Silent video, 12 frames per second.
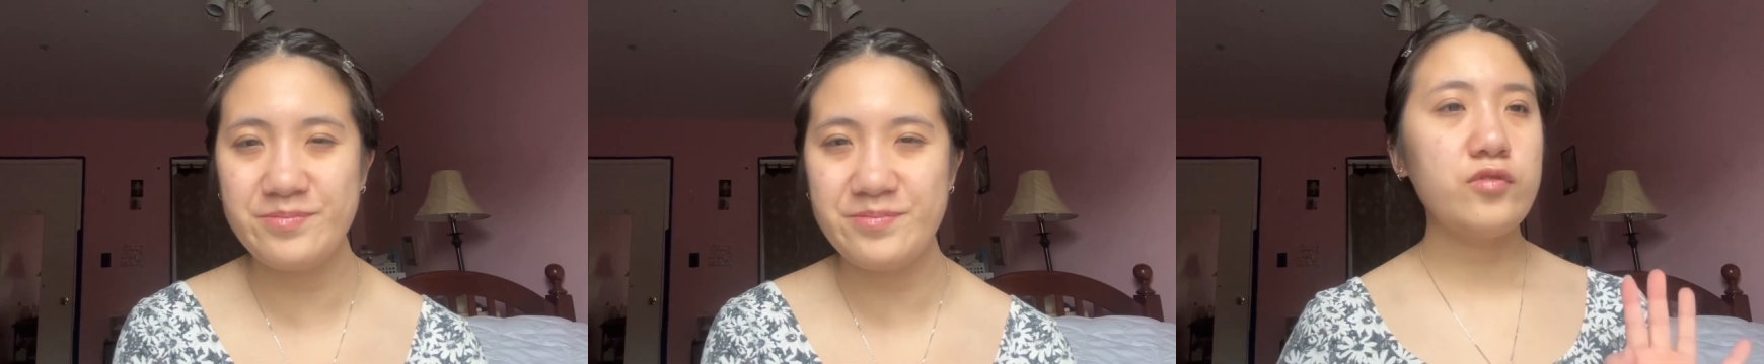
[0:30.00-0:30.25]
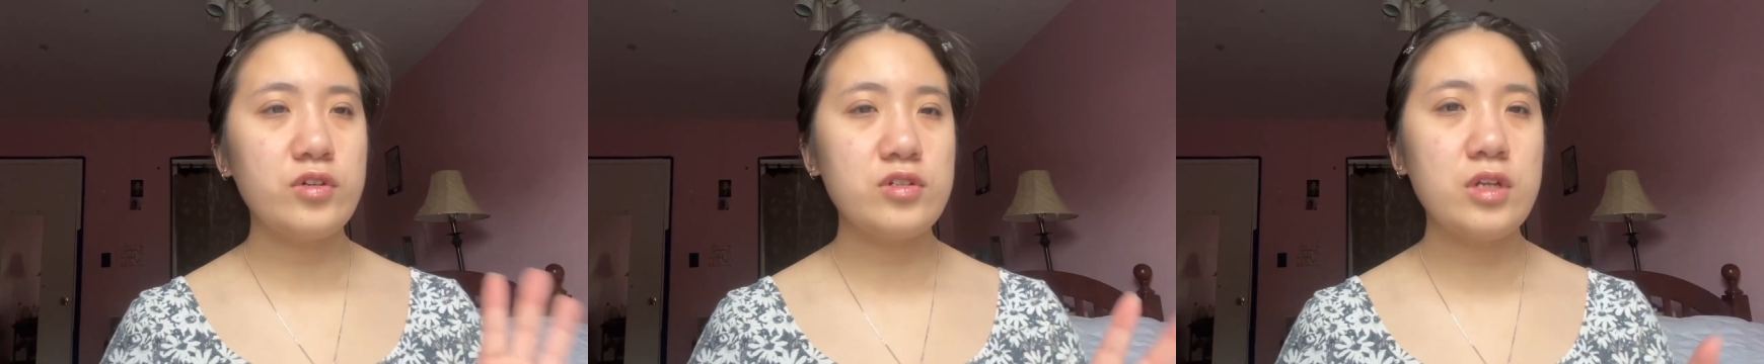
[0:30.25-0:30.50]

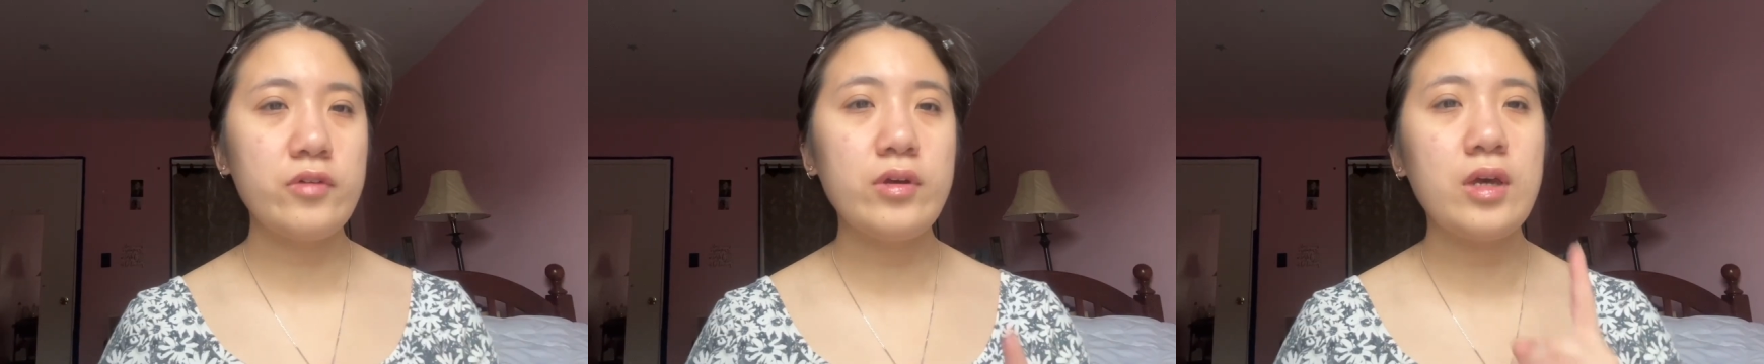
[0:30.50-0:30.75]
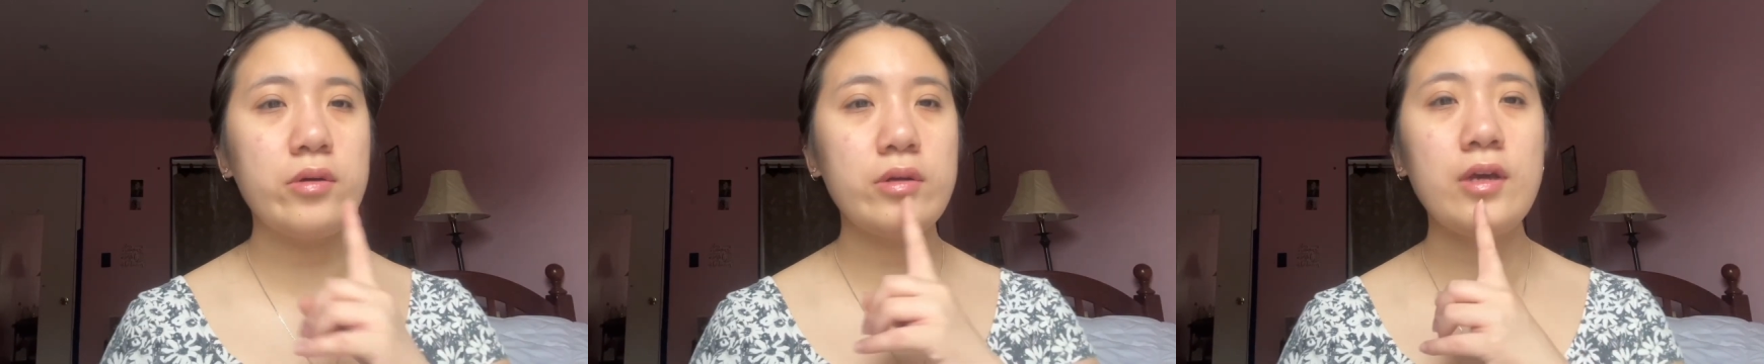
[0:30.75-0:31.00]
First off, I
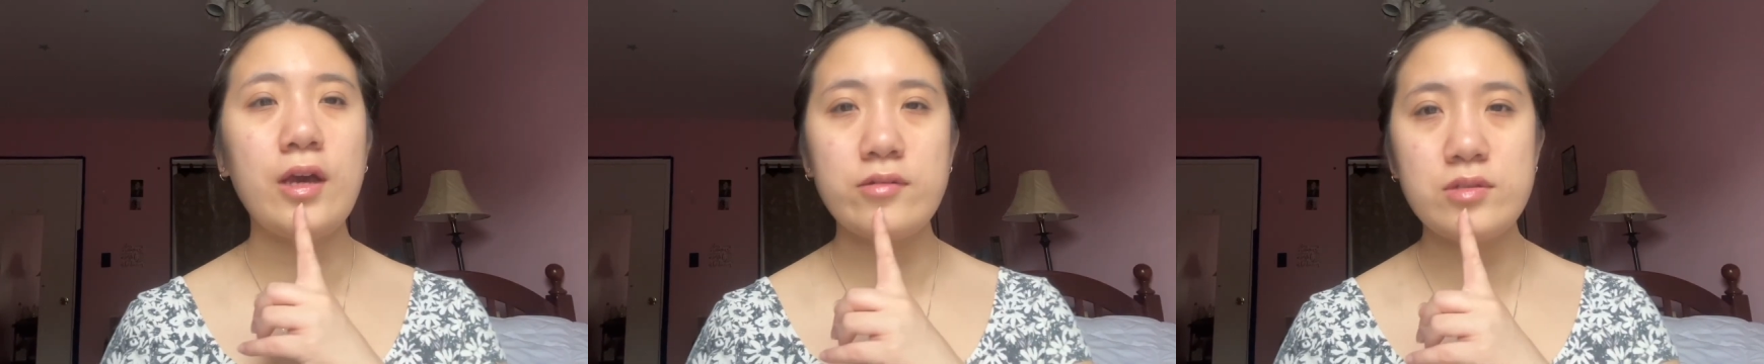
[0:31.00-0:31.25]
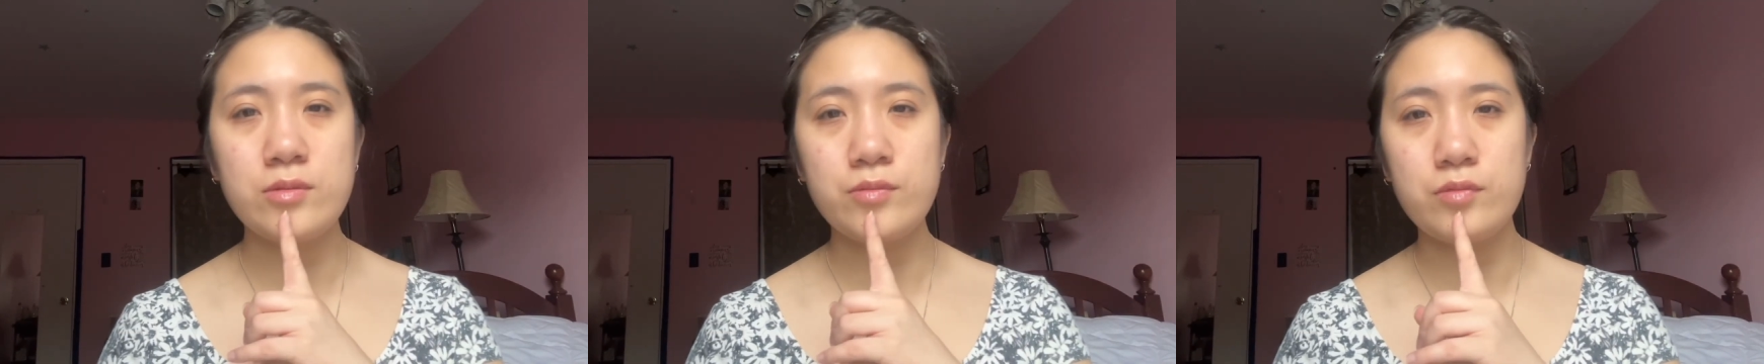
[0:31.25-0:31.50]
already have
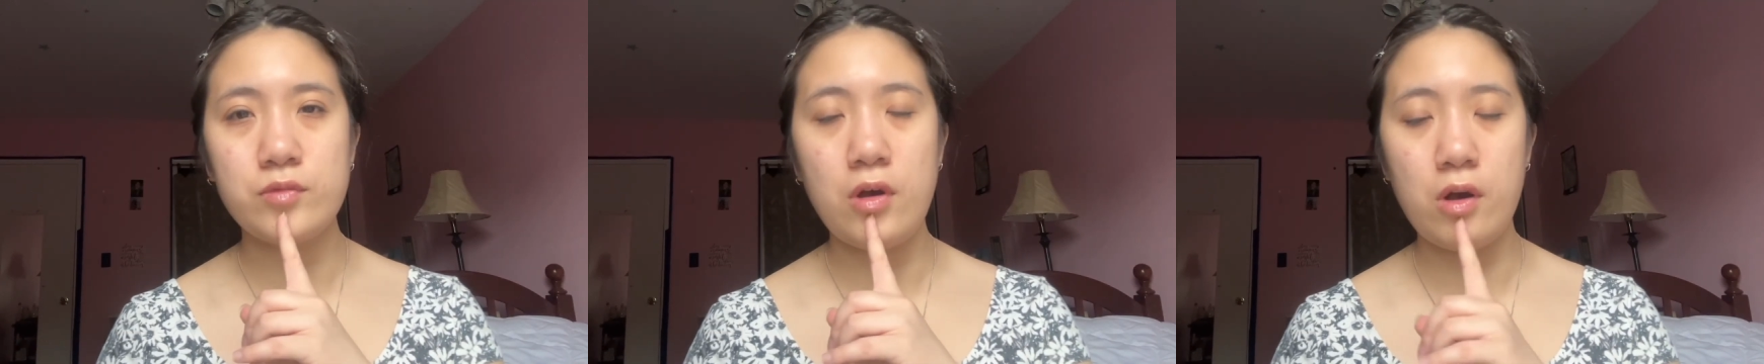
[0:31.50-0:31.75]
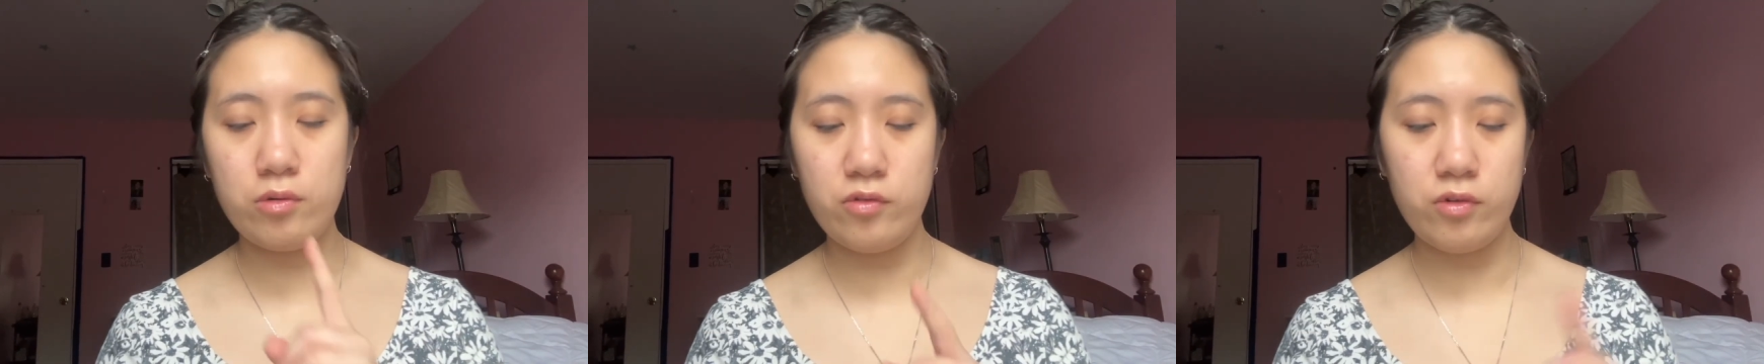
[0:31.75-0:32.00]
some
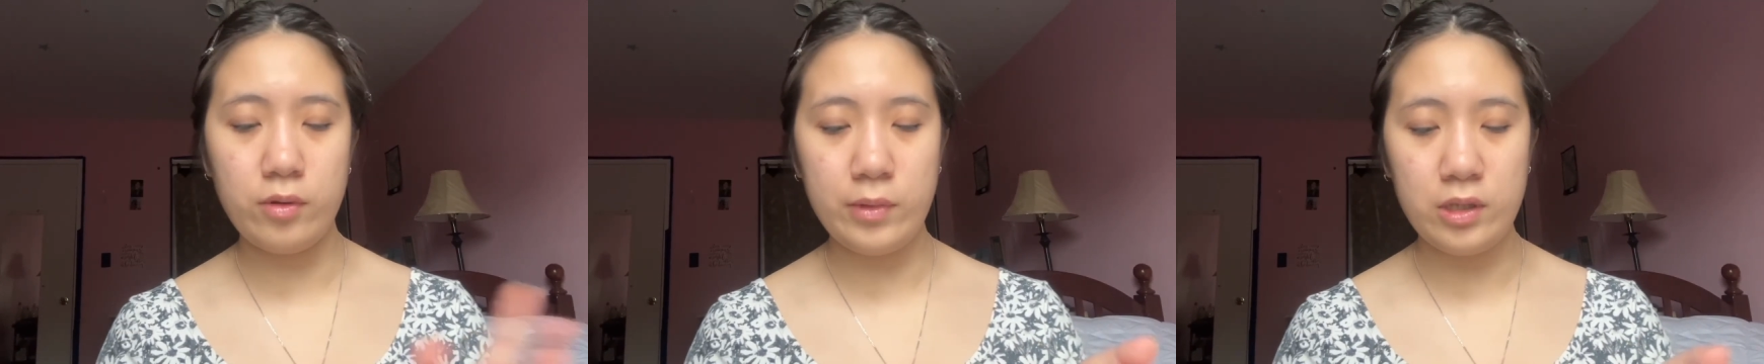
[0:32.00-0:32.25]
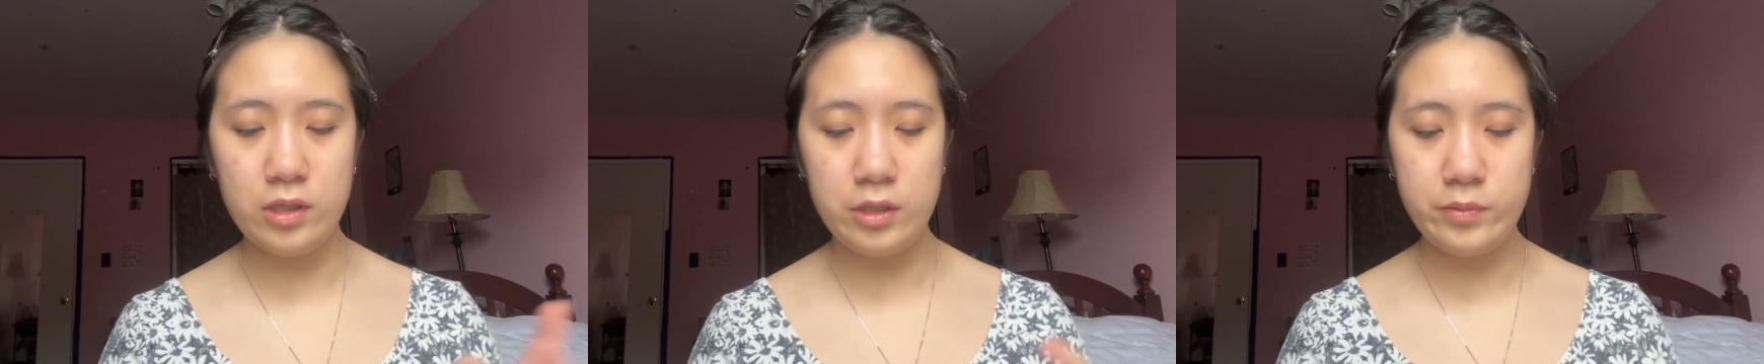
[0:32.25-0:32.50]
Aquaphor on my
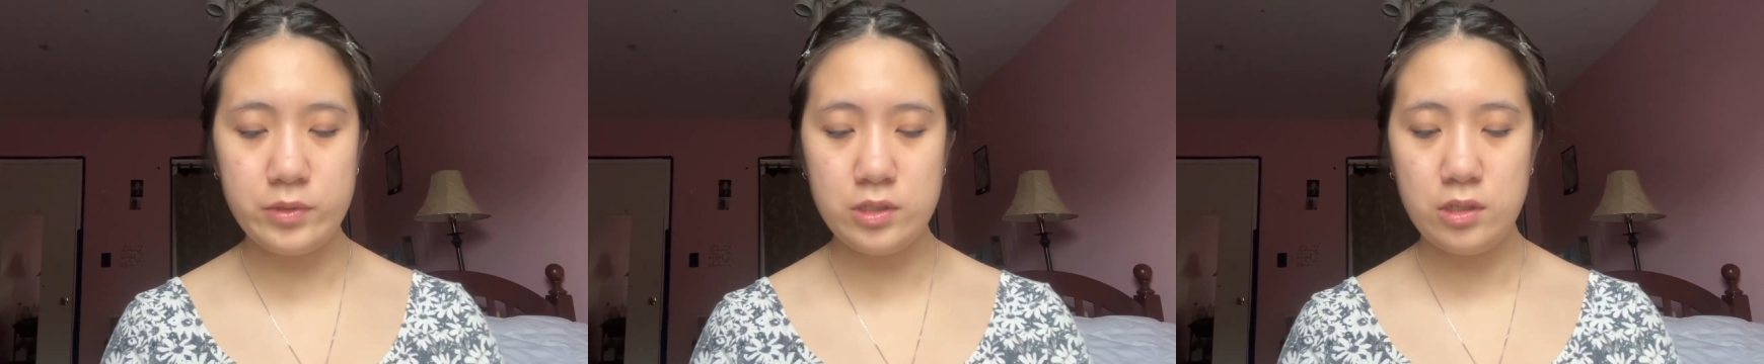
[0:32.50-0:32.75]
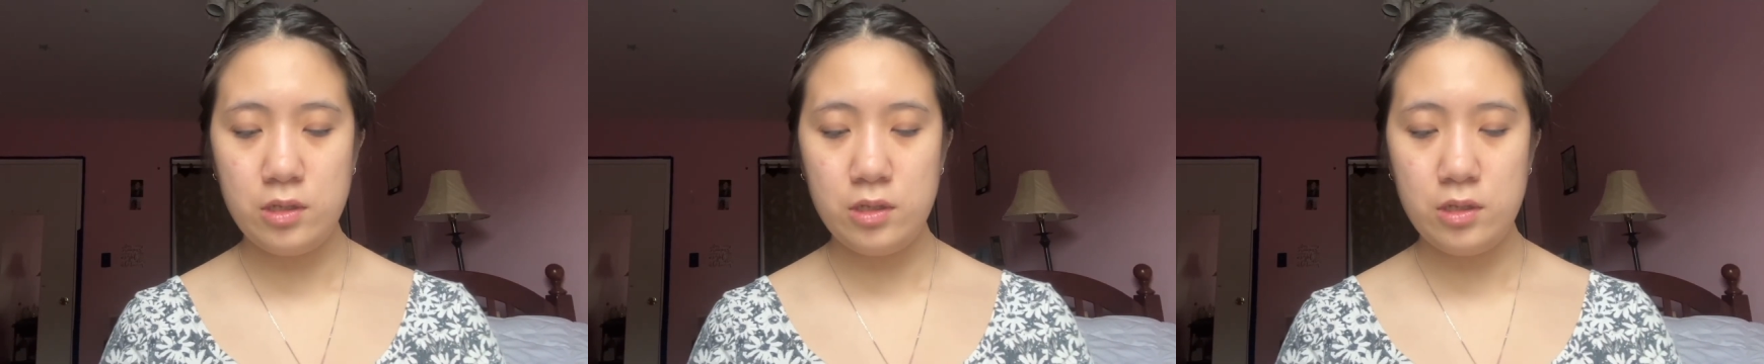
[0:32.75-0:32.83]
lips,